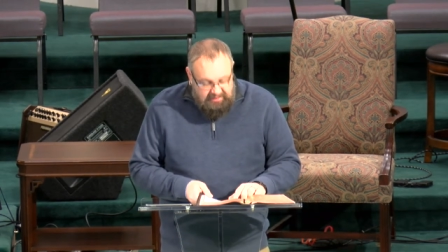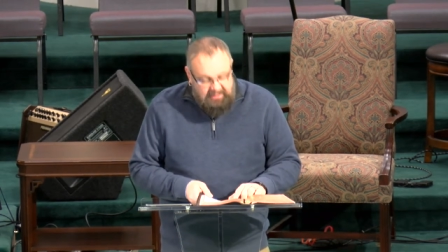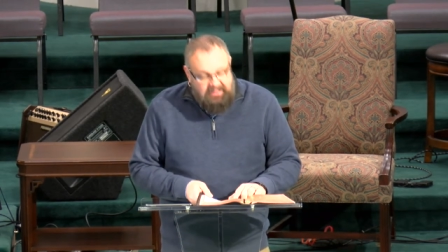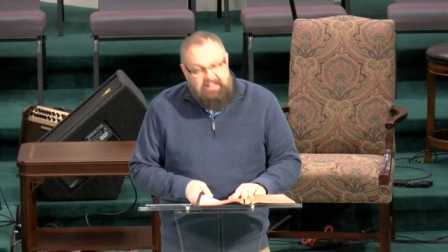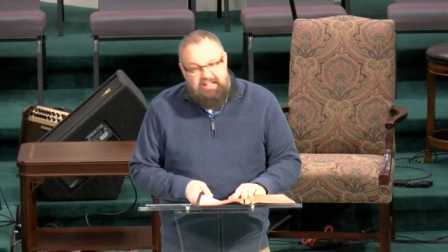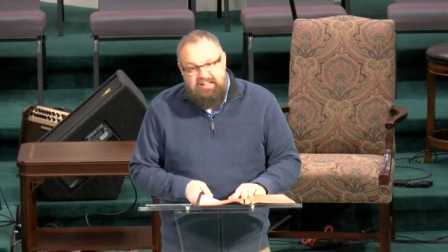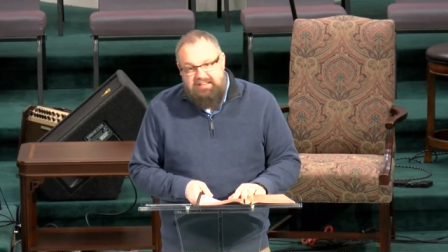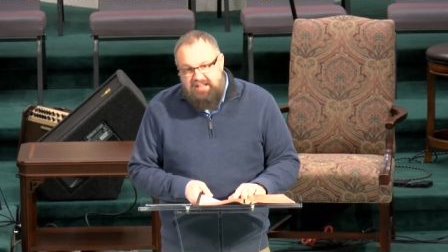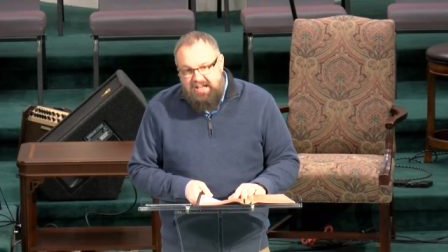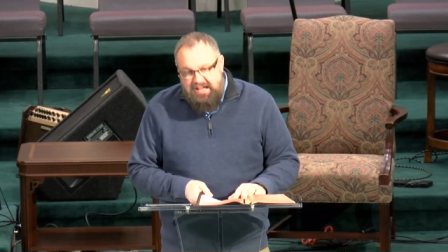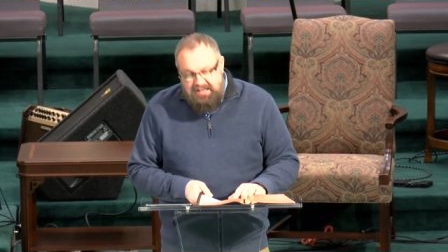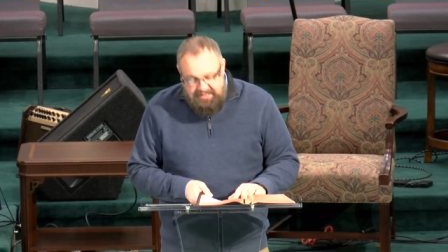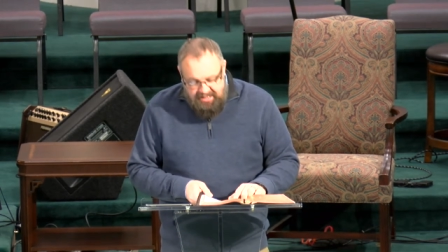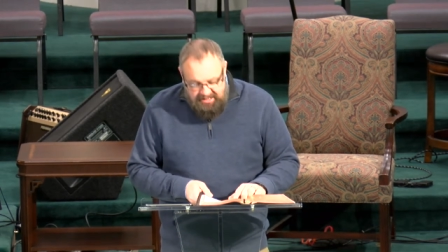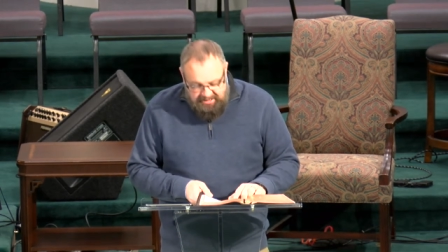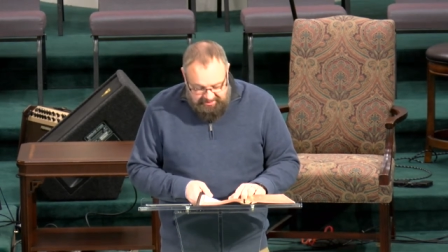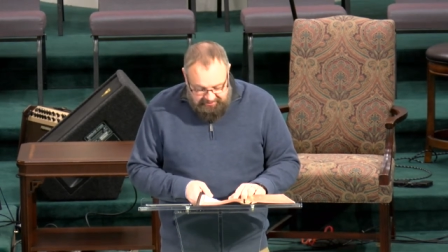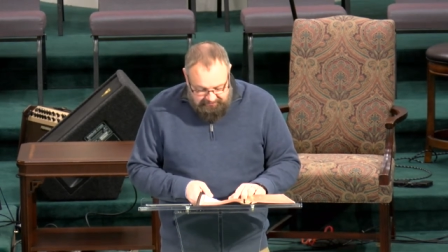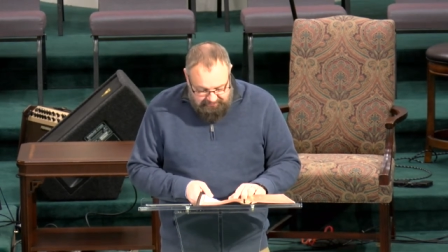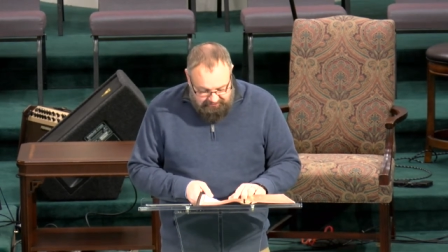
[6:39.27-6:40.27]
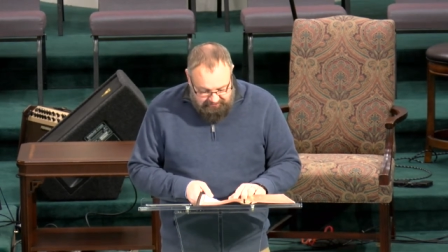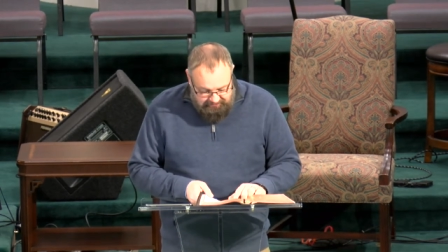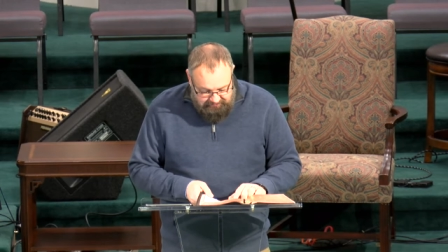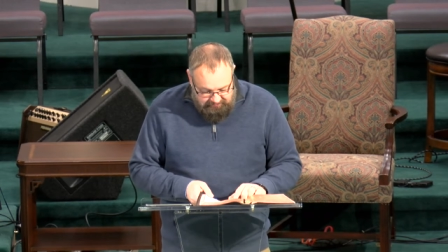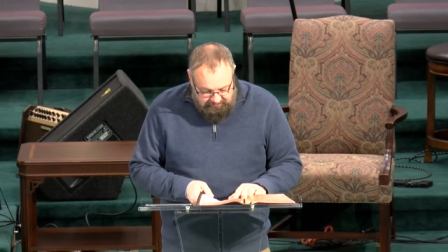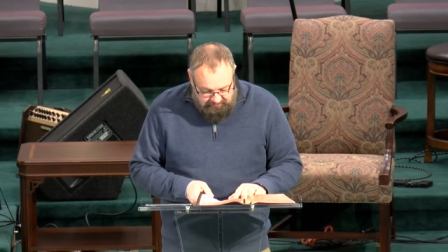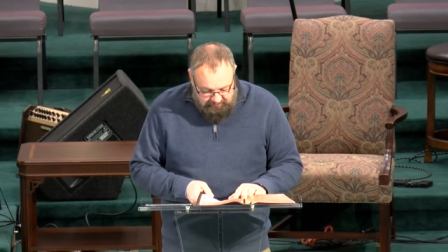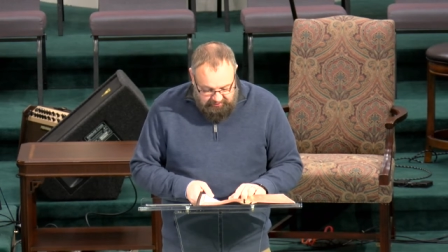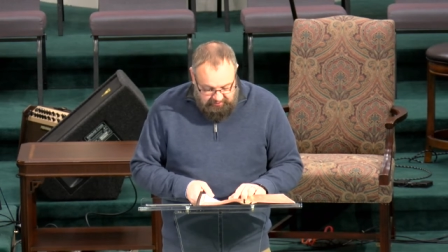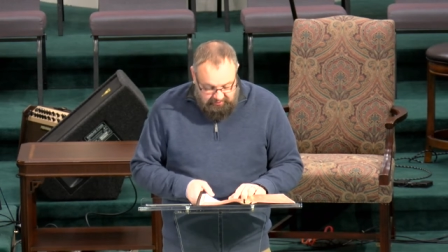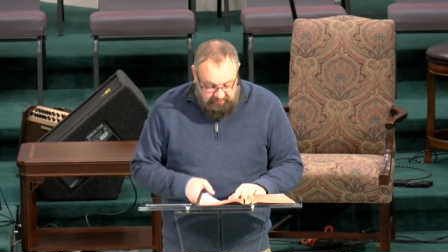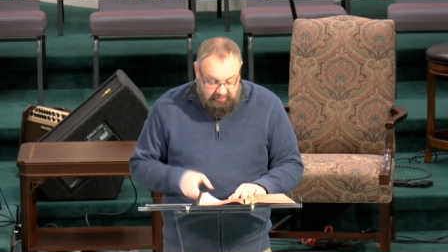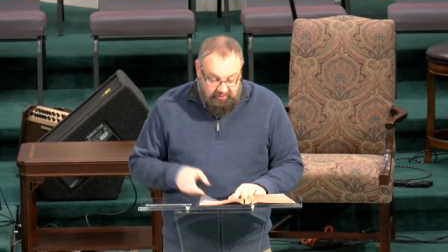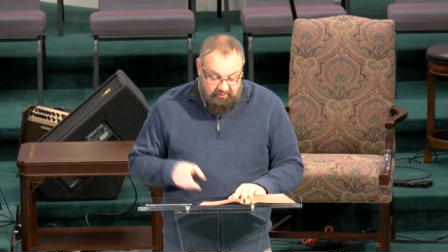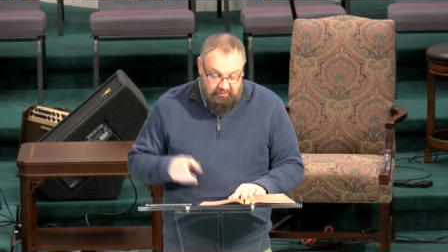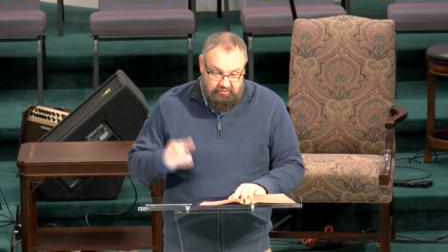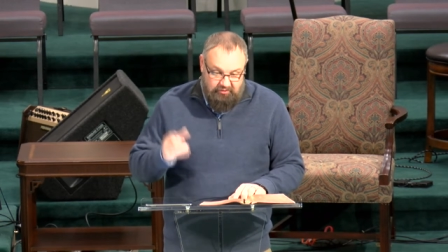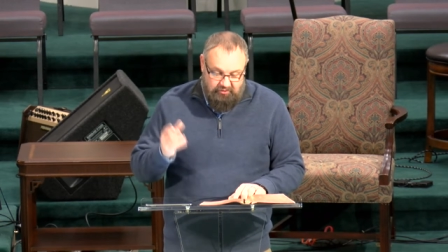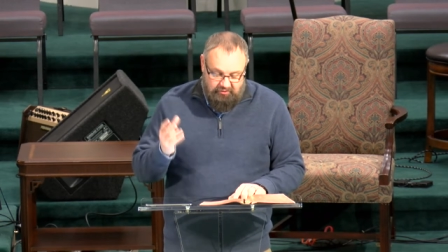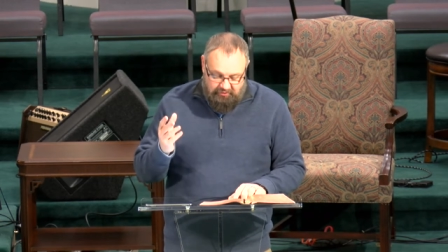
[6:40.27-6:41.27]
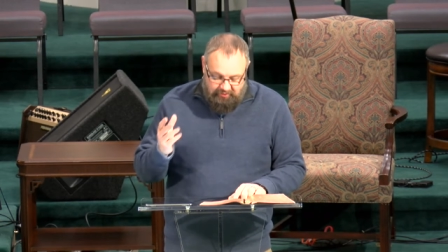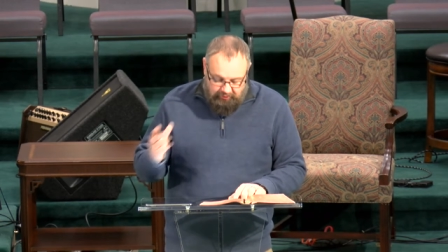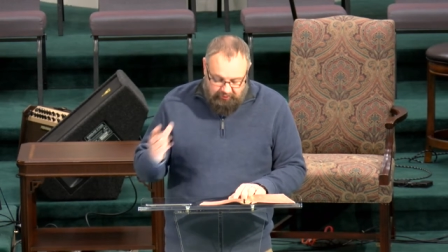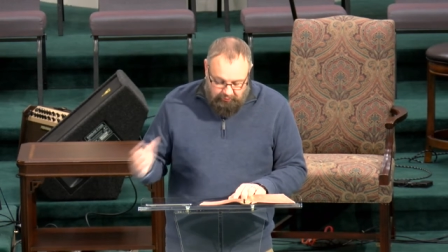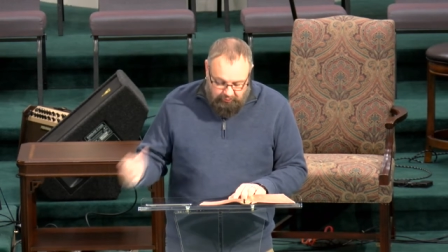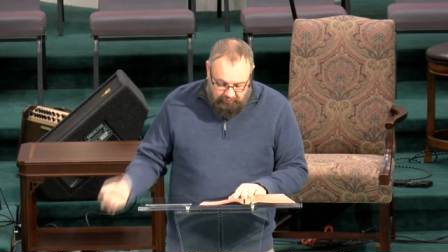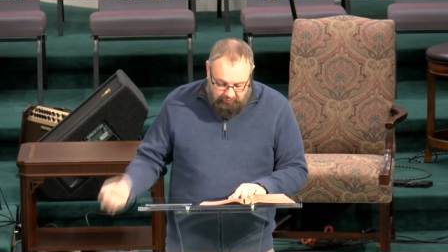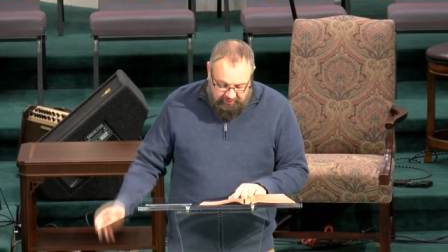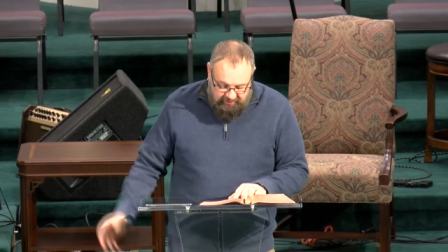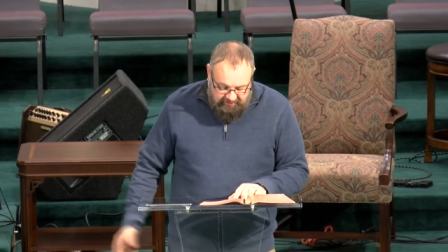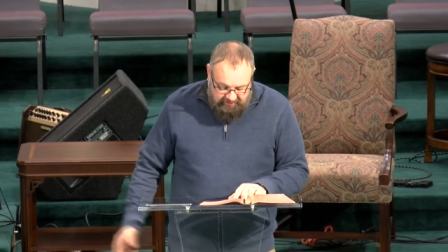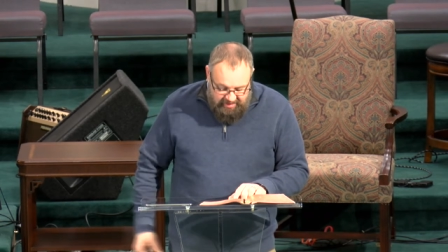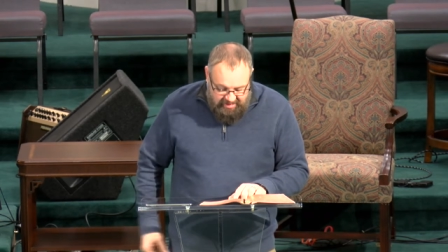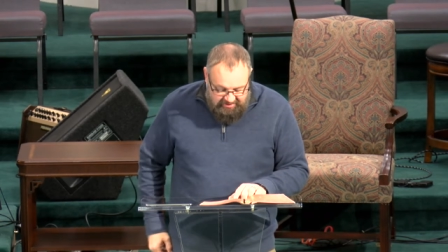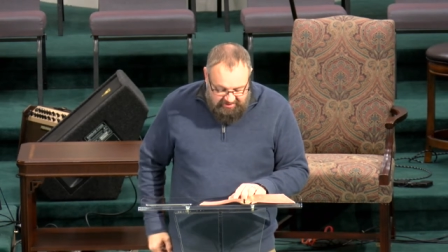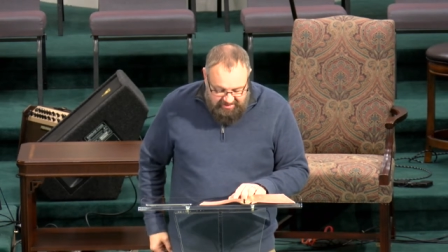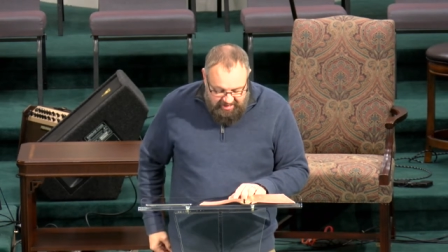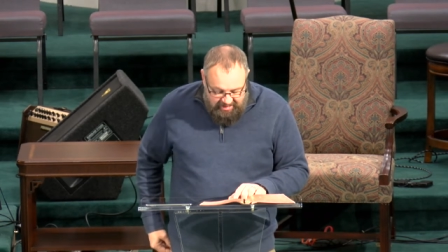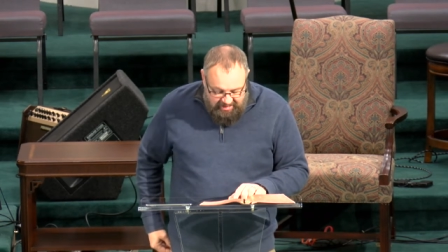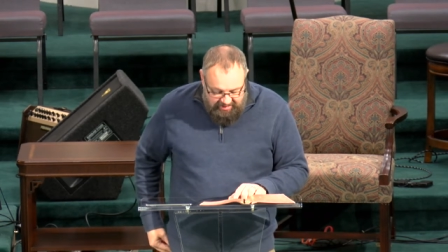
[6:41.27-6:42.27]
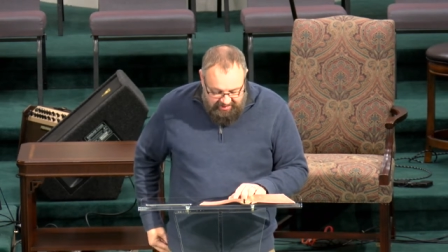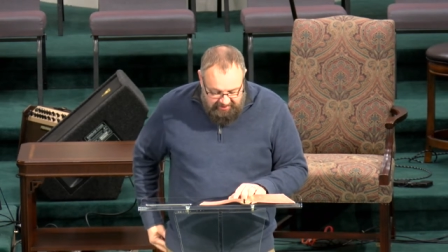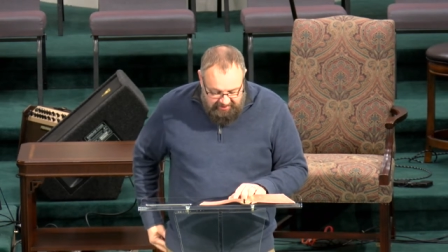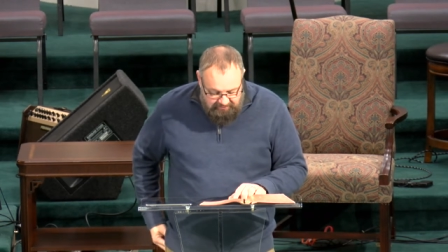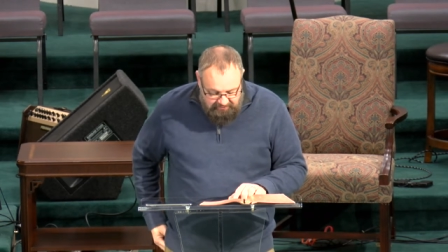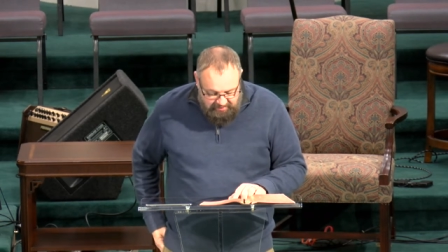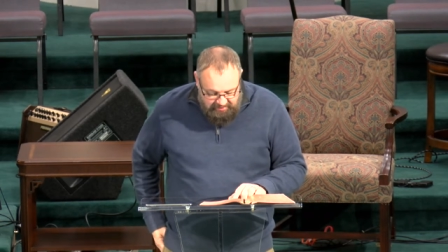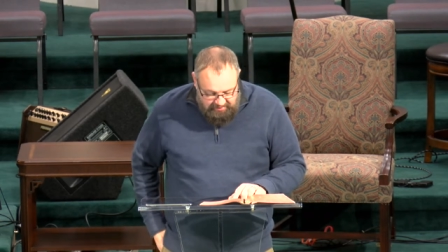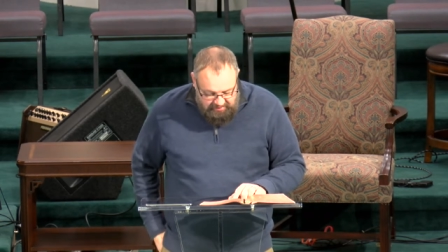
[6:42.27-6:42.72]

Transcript: In that day, this is the Lord, in that day